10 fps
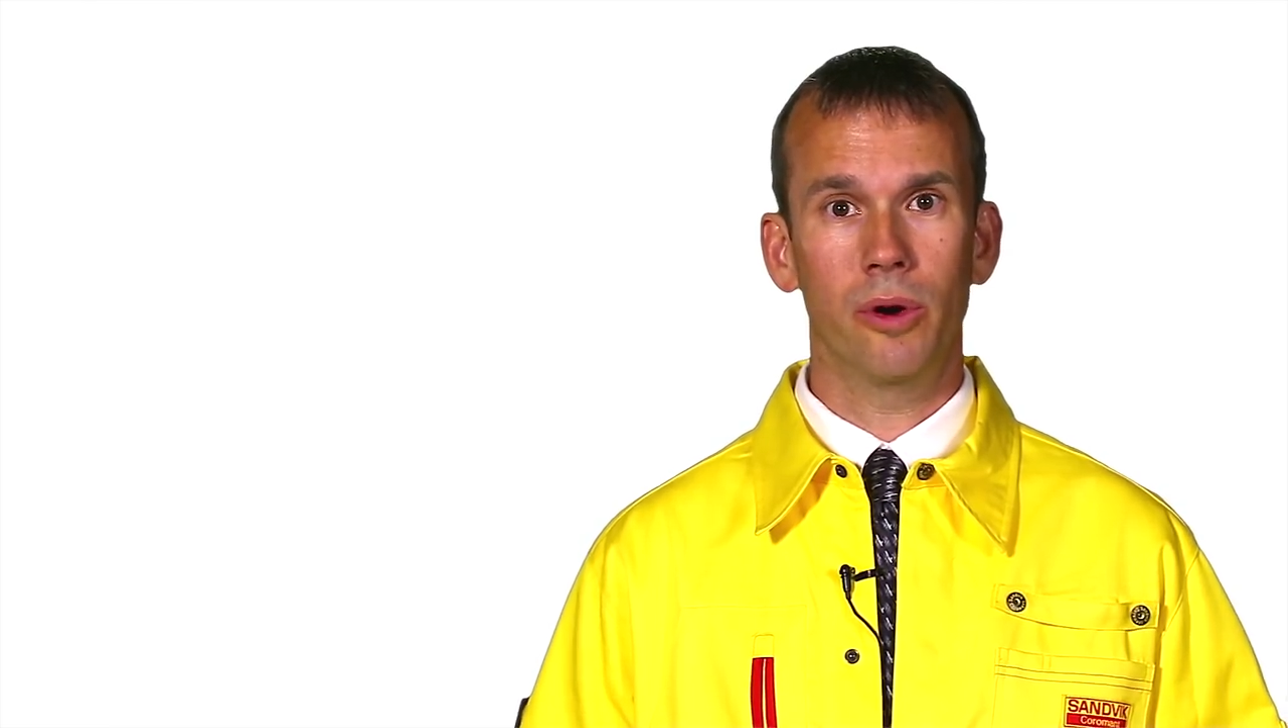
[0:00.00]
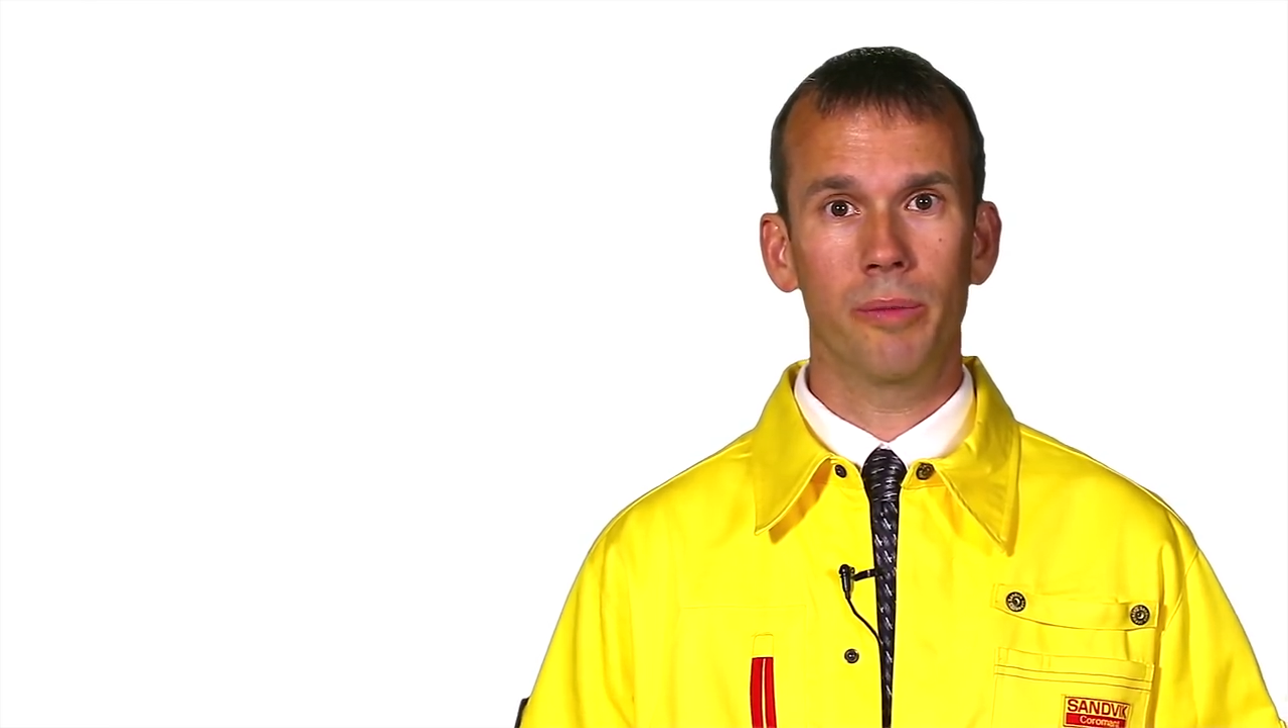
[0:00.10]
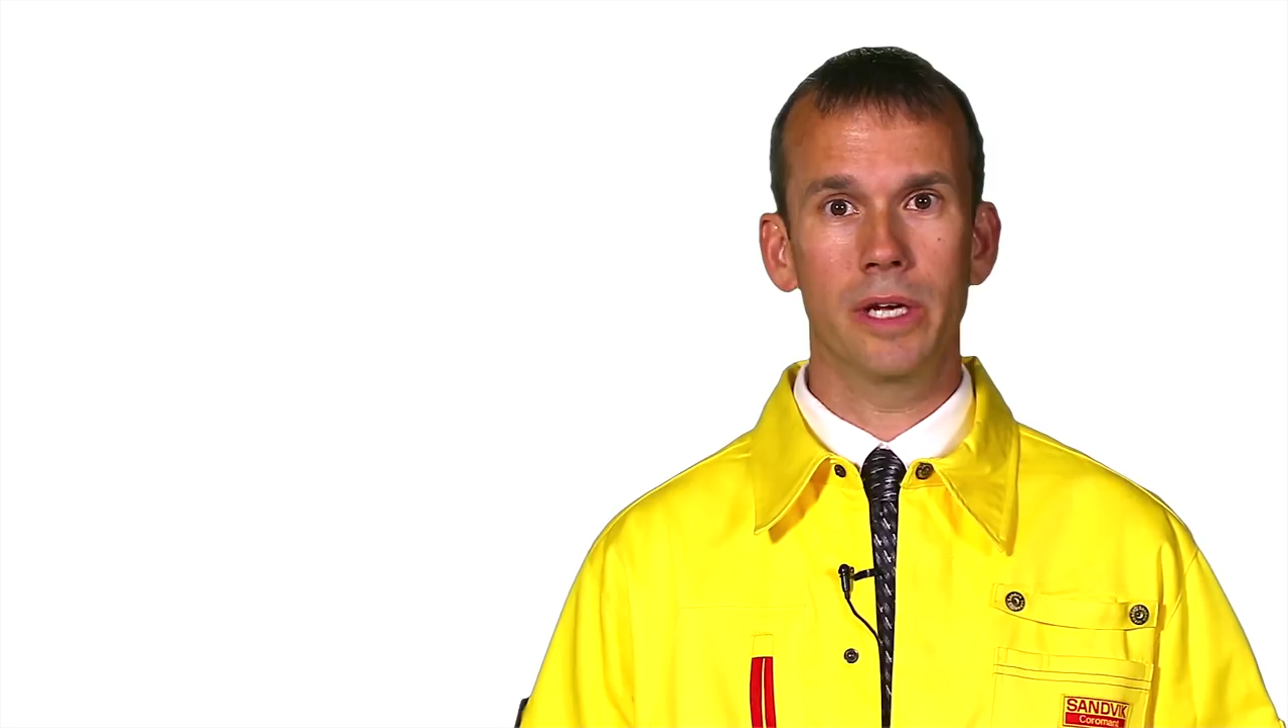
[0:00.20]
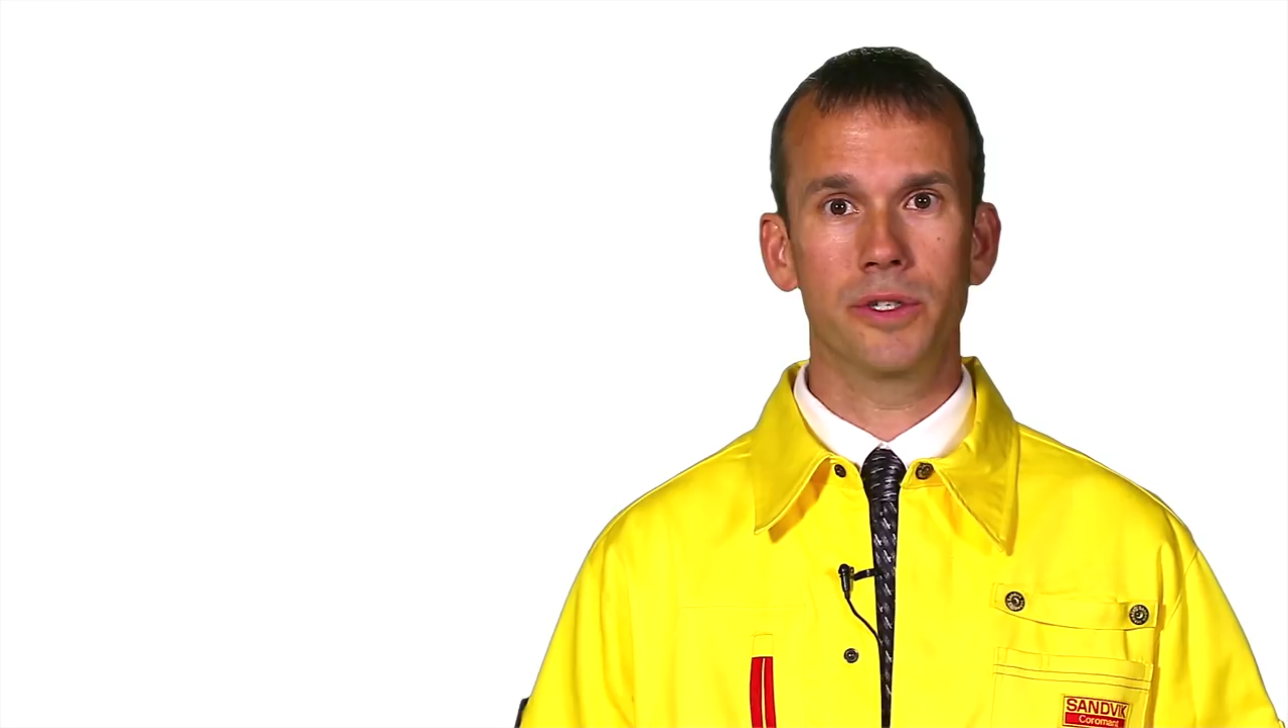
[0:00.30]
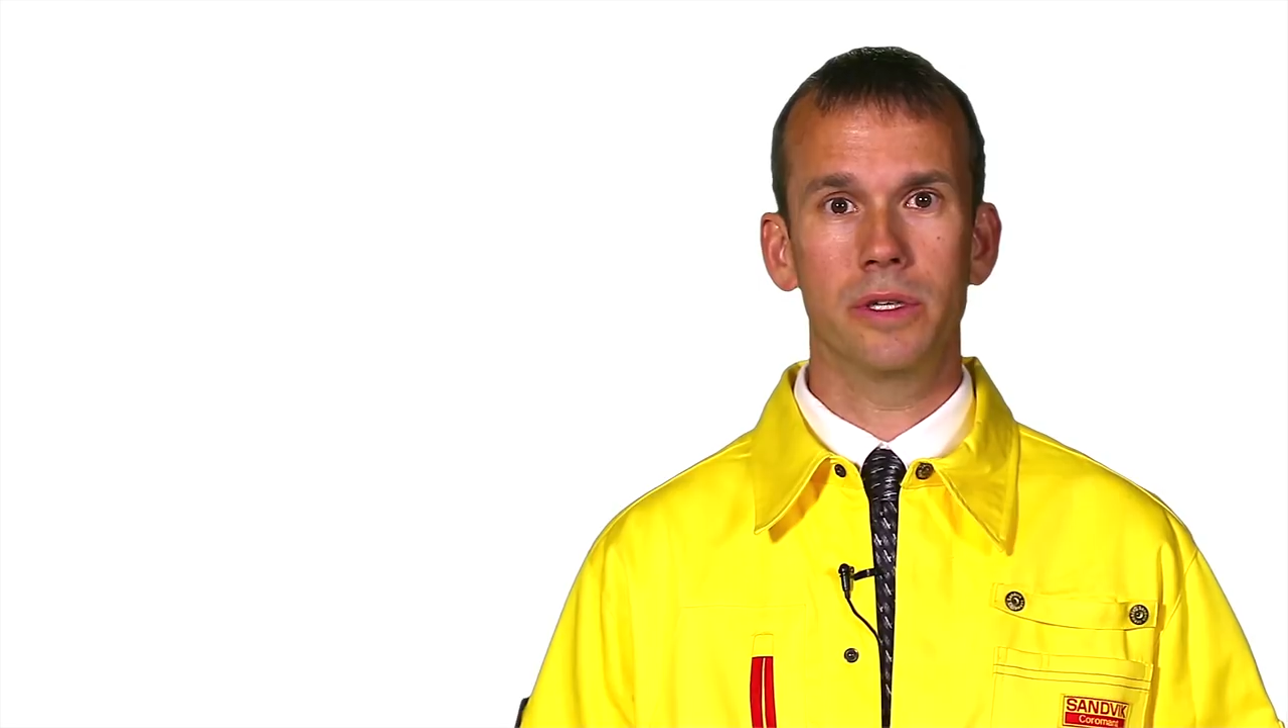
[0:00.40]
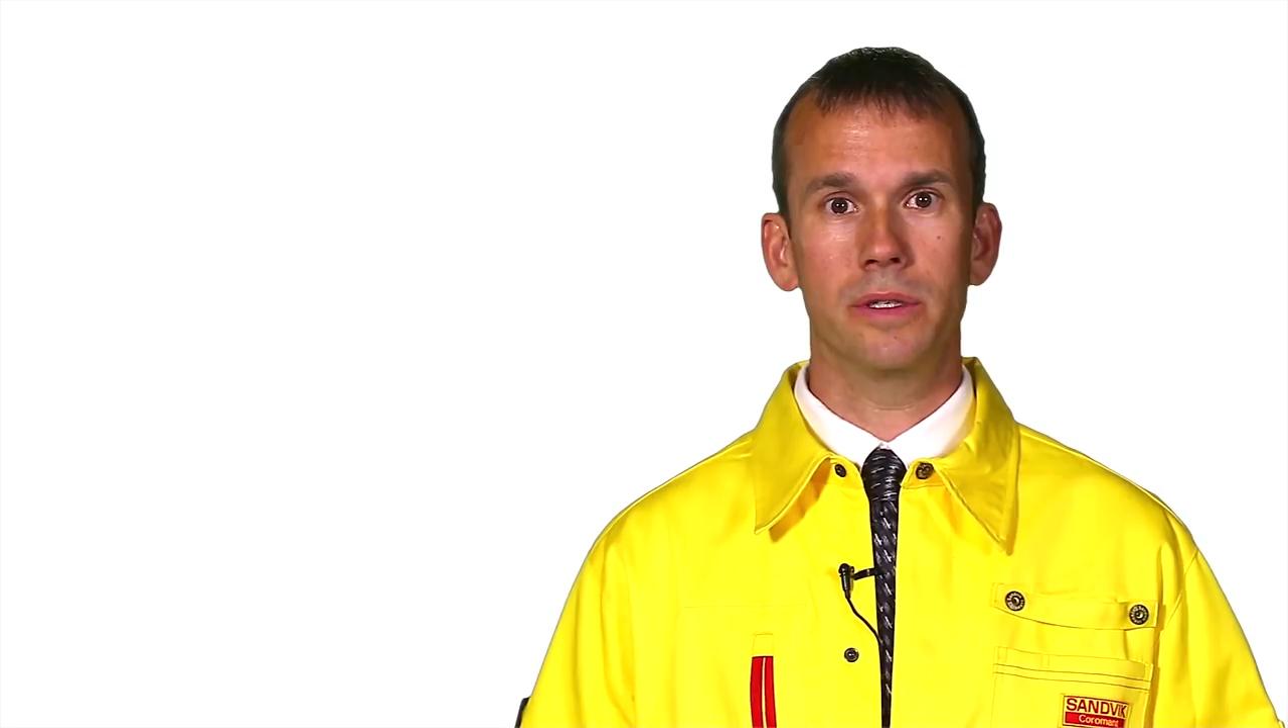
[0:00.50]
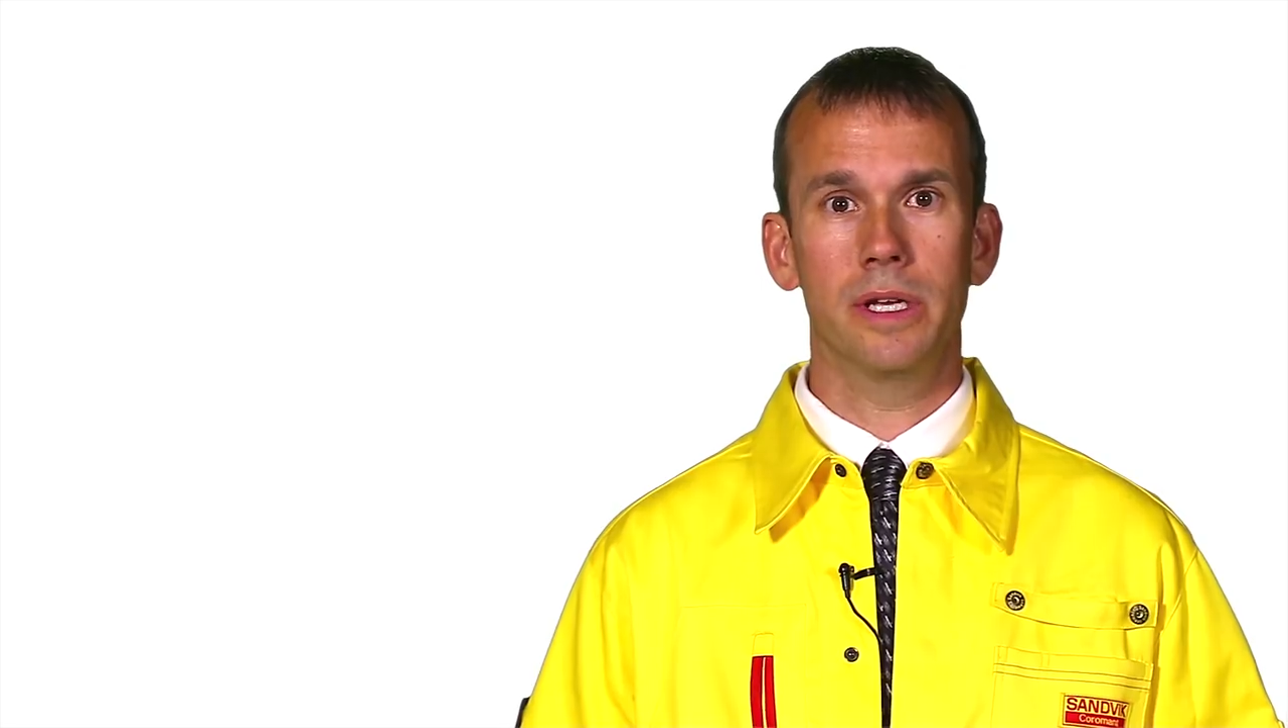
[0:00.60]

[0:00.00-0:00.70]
formation